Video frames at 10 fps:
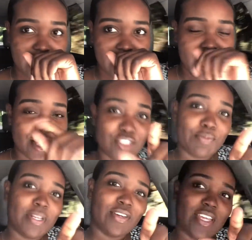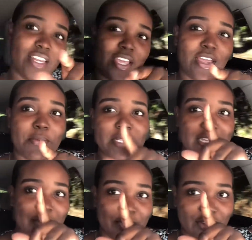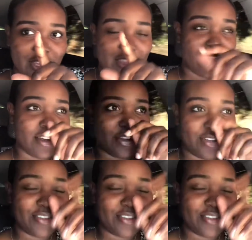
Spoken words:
I should be looking here, but I'm looking there,